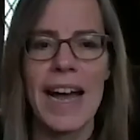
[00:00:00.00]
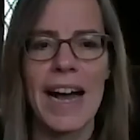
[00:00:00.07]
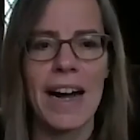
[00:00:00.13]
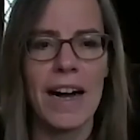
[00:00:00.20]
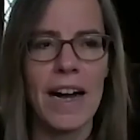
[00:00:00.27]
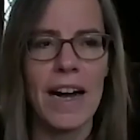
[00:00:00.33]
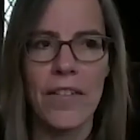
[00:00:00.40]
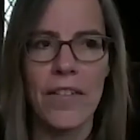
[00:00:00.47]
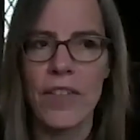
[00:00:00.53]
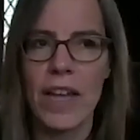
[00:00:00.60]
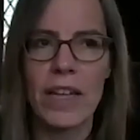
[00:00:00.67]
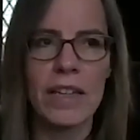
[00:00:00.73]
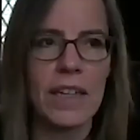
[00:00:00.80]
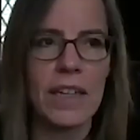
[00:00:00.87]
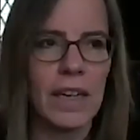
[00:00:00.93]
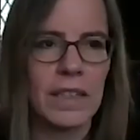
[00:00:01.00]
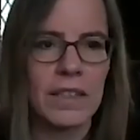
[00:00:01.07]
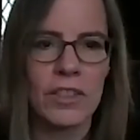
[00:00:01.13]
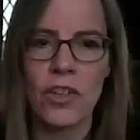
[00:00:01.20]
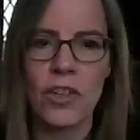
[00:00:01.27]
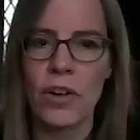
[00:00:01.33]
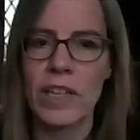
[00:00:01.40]
And then
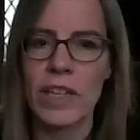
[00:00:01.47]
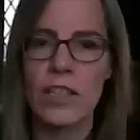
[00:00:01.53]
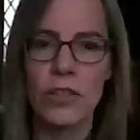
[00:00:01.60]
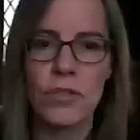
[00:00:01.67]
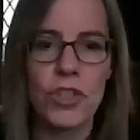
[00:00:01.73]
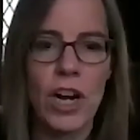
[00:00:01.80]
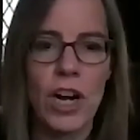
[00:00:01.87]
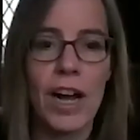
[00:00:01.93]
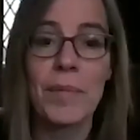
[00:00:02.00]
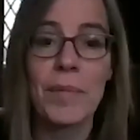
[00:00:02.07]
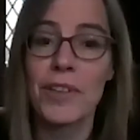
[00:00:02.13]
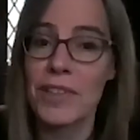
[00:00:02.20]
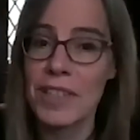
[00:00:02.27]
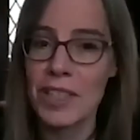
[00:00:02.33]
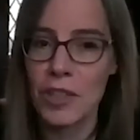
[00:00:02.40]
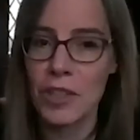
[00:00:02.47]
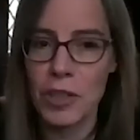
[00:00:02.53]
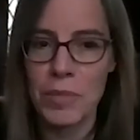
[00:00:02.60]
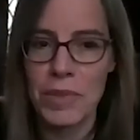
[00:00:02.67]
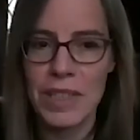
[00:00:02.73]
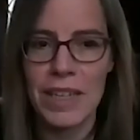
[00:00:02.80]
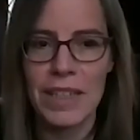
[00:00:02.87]
starting a new job under these
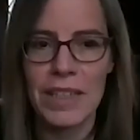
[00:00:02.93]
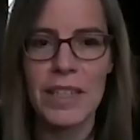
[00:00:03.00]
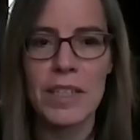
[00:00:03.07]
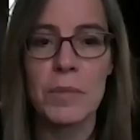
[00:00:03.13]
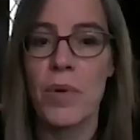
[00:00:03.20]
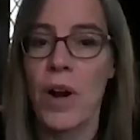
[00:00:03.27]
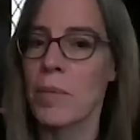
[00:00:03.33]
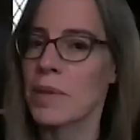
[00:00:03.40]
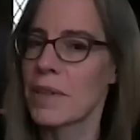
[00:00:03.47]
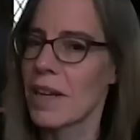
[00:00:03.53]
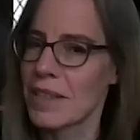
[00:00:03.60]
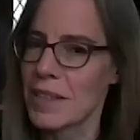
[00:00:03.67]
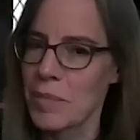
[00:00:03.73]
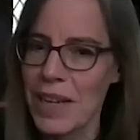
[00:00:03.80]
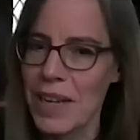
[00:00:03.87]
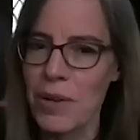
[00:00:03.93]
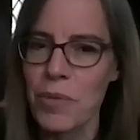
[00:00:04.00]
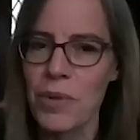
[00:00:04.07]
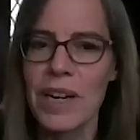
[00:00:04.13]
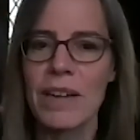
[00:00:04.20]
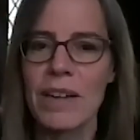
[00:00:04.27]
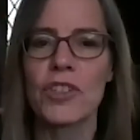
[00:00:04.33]
circumstances, probably not something I
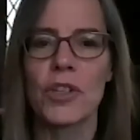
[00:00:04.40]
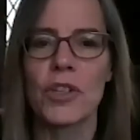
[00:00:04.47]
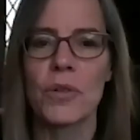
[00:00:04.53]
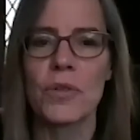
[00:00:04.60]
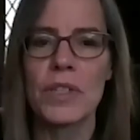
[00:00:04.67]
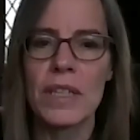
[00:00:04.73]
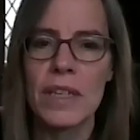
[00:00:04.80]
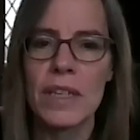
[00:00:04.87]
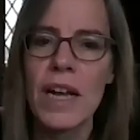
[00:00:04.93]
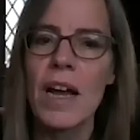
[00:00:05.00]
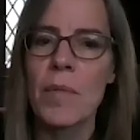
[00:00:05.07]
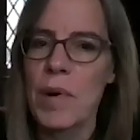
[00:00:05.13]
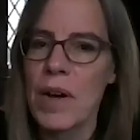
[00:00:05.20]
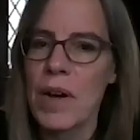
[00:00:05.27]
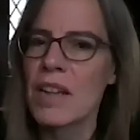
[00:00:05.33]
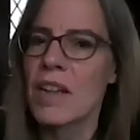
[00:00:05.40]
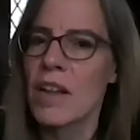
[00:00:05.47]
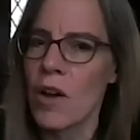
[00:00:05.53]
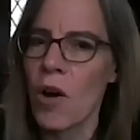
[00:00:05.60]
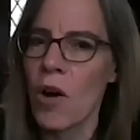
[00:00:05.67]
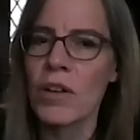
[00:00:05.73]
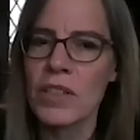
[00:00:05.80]
would have chosen, but
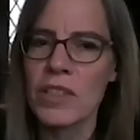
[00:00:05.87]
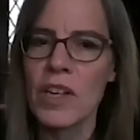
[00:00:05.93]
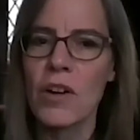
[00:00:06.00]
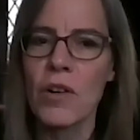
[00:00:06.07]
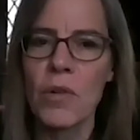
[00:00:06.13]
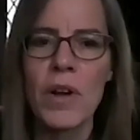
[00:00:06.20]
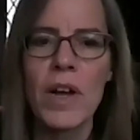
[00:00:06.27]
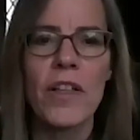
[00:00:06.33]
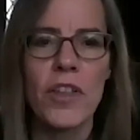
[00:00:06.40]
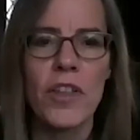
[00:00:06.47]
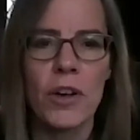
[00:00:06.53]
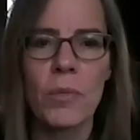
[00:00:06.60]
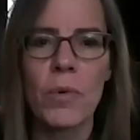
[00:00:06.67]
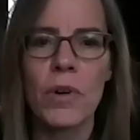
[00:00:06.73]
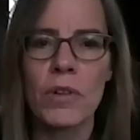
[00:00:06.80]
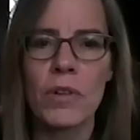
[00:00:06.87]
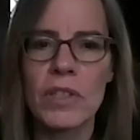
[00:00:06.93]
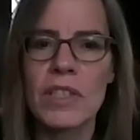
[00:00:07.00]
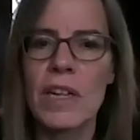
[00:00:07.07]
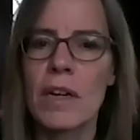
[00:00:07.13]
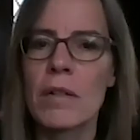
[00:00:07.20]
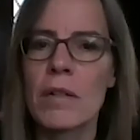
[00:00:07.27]
also there were
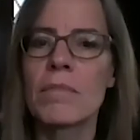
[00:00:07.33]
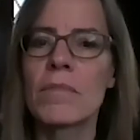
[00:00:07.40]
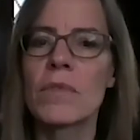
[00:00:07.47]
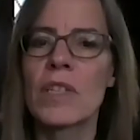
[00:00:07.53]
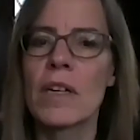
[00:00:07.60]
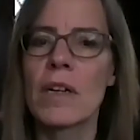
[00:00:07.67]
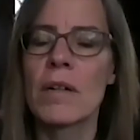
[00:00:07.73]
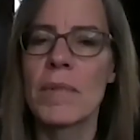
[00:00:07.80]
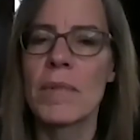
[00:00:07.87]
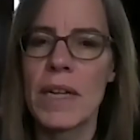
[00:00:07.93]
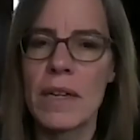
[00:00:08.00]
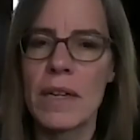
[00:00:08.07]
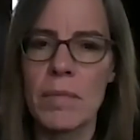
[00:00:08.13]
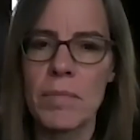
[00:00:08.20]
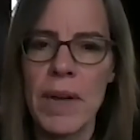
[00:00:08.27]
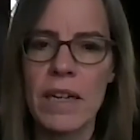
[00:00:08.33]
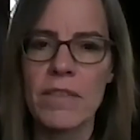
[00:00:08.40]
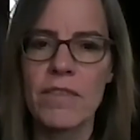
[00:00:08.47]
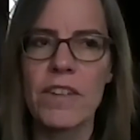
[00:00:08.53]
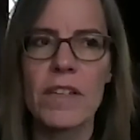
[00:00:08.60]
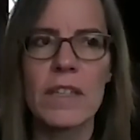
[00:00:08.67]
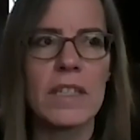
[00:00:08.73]
some hidden
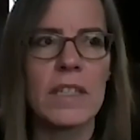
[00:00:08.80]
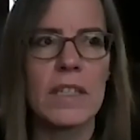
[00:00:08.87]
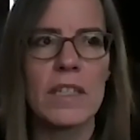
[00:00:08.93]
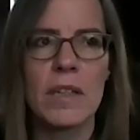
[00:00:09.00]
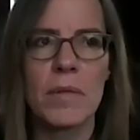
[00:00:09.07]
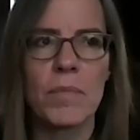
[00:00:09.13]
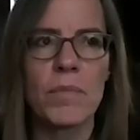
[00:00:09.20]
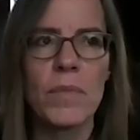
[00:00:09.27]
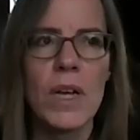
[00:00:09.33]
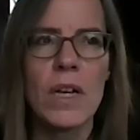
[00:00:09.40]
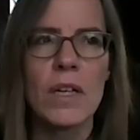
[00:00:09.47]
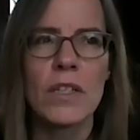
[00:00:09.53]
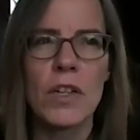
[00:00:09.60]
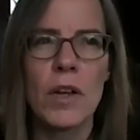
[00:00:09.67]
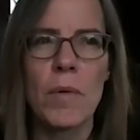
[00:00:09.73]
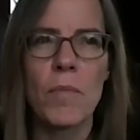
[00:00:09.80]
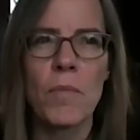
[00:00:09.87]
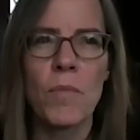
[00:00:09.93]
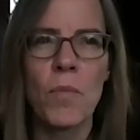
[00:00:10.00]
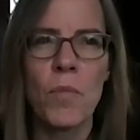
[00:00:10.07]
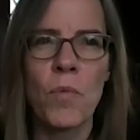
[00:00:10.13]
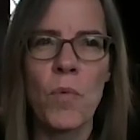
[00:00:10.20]
benefits and
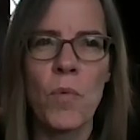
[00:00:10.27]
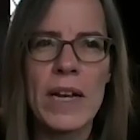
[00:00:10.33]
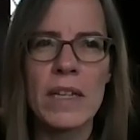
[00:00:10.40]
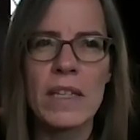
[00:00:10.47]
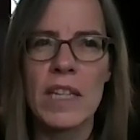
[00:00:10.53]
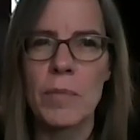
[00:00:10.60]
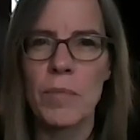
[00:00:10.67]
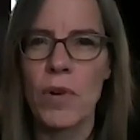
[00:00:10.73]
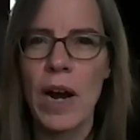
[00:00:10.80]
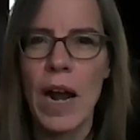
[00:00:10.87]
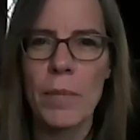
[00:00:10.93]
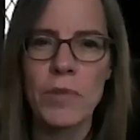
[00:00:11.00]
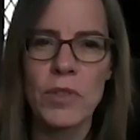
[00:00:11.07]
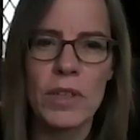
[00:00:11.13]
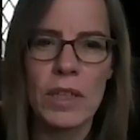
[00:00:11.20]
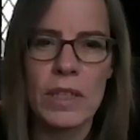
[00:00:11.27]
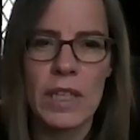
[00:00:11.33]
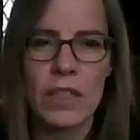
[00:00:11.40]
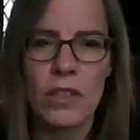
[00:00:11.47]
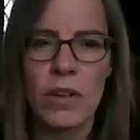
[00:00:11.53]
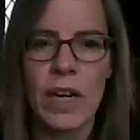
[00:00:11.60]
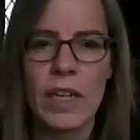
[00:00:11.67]
some ways that perhaps you get to
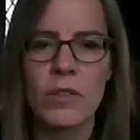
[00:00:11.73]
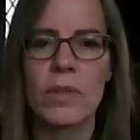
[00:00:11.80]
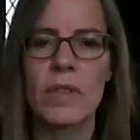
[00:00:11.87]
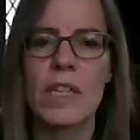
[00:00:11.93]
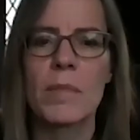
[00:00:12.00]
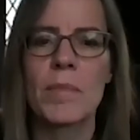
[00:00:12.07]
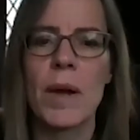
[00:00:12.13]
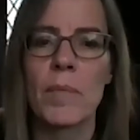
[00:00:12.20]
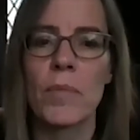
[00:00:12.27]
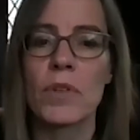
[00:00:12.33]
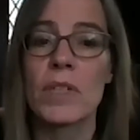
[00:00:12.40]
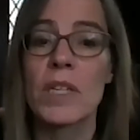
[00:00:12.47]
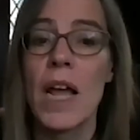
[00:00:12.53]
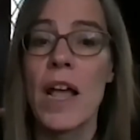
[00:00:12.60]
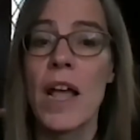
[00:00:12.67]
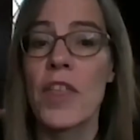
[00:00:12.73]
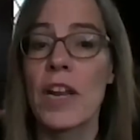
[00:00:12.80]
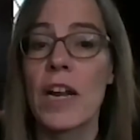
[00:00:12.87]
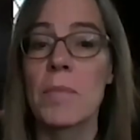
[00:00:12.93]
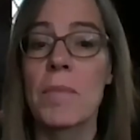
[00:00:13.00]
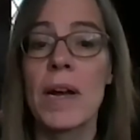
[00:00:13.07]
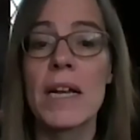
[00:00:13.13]
interact with team members that
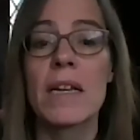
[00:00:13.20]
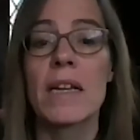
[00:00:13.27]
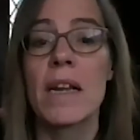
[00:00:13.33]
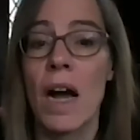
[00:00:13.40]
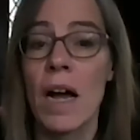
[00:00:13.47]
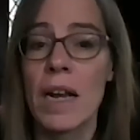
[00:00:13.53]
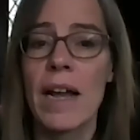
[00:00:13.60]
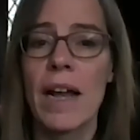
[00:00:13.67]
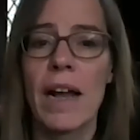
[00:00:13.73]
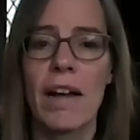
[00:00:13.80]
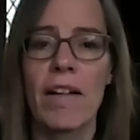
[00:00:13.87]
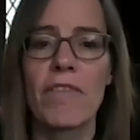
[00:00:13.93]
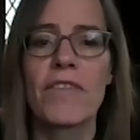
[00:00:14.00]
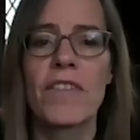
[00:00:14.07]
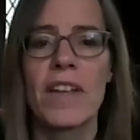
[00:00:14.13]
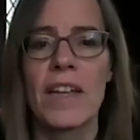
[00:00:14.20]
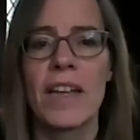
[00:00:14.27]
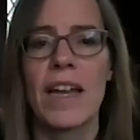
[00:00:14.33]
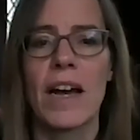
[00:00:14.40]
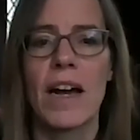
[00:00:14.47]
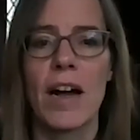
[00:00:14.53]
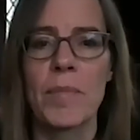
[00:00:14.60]
I might not have
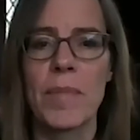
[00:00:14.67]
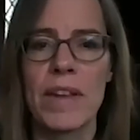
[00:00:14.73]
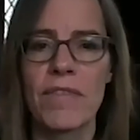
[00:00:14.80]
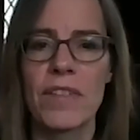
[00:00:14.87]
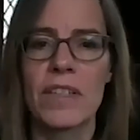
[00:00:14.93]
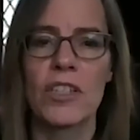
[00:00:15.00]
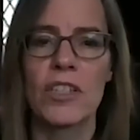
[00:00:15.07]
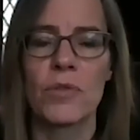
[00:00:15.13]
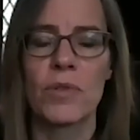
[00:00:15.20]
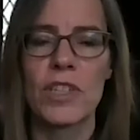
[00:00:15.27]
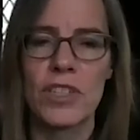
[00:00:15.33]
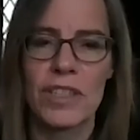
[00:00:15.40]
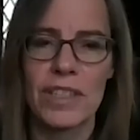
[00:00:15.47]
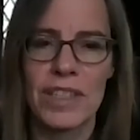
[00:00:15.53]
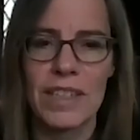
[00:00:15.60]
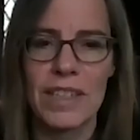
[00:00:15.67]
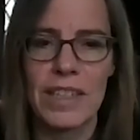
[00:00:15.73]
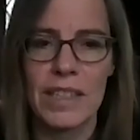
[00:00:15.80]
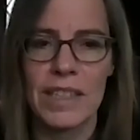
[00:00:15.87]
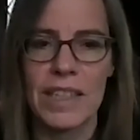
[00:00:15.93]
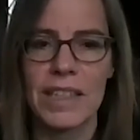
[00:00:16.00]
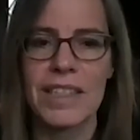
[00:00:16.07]
if the situation didn't
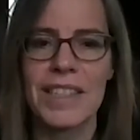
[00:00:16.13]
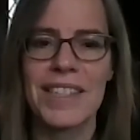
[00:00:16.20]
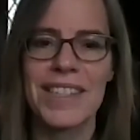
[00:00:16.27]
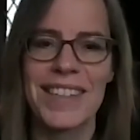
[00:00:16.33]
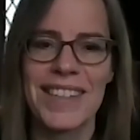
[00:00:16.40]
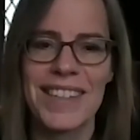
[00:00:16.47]
exist.